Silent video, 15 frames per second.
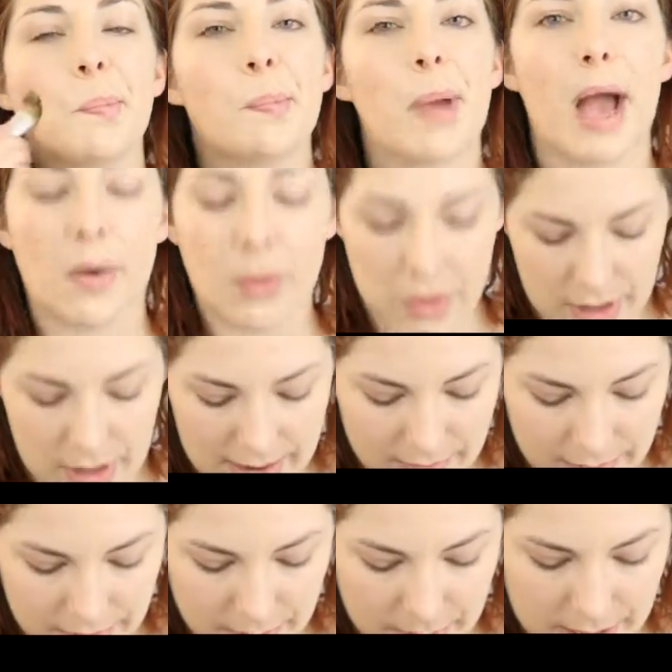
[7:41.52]
powder
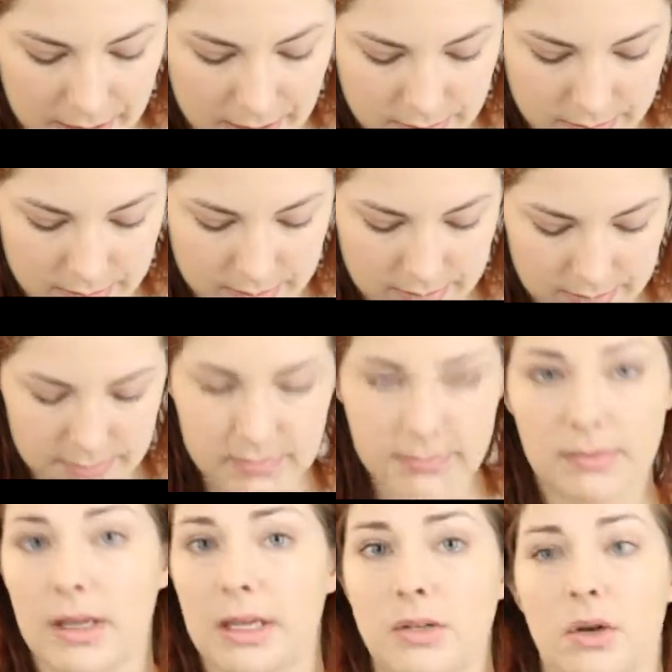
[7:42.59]
everywhere.
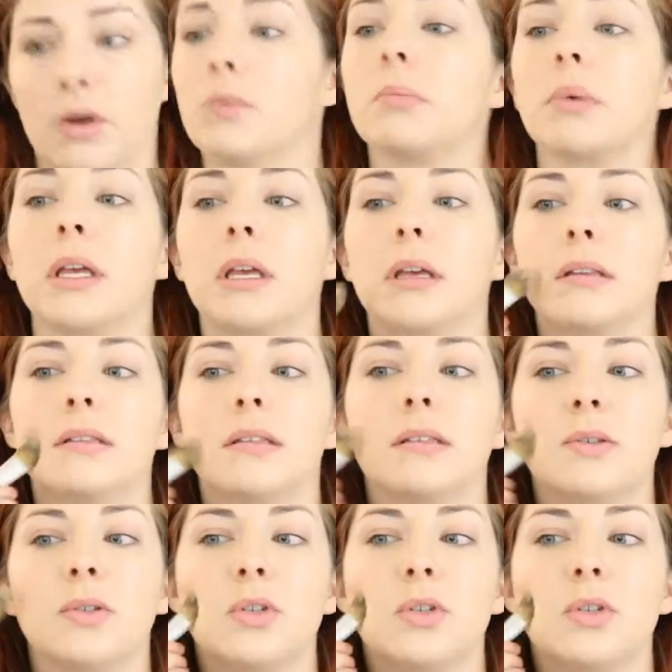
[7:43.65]
I don't, because